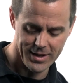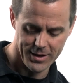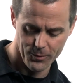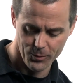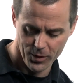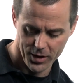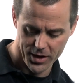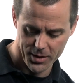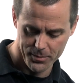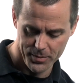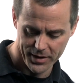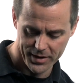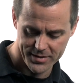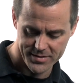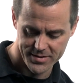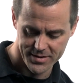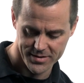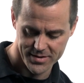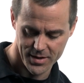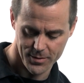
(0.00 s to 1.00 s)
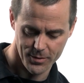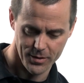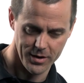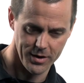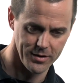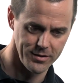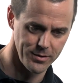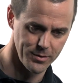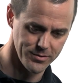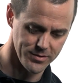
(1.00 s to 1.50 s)
one of the biggest things I
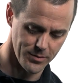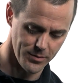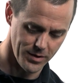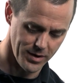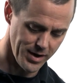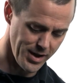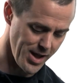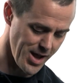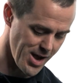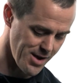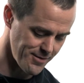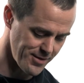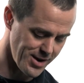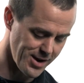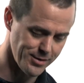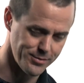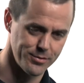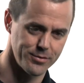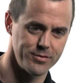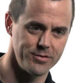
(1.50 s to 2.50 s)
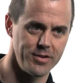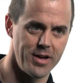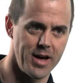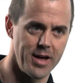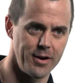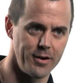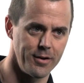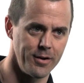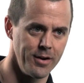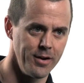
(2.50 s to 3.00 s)
wanted to do is I wanted to have an axle
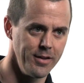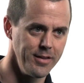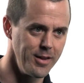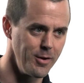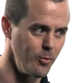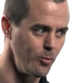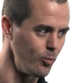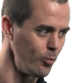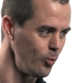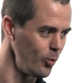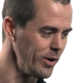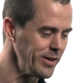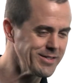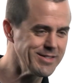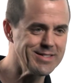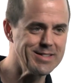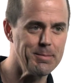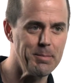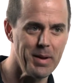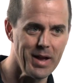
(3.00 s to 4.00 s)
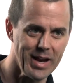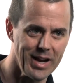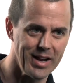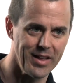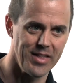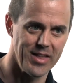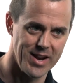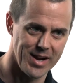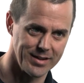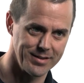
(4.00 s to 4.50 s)
slider that wasn't a pain
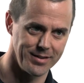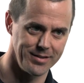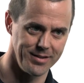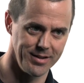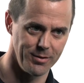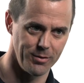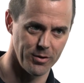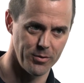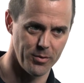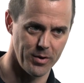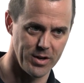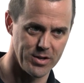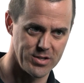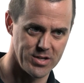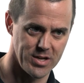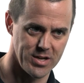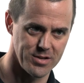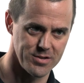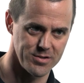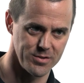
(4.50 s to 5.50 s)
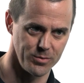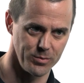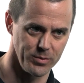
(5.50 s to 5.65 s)
in the neck to deal with when I changed the